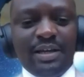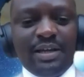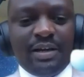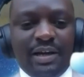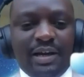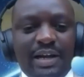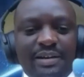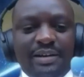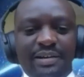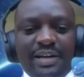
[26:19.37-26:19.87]

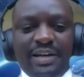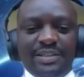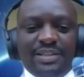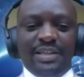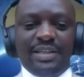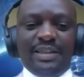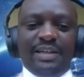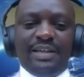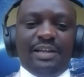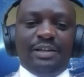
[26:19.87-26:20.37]

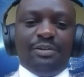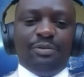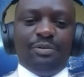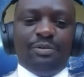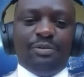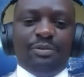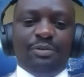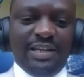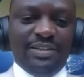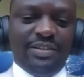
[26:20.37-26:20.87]
addressing the real
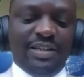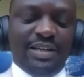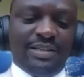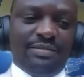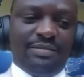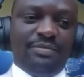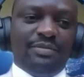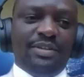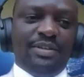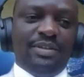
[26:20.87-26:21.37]
needs
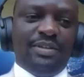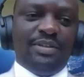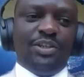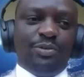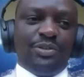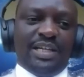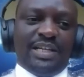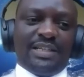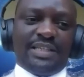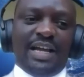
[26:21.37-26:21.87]
that the
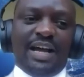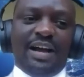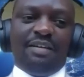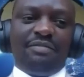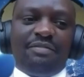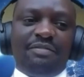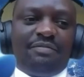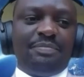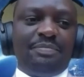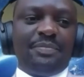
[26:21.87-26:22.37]
users
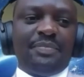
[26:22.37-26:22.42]
have.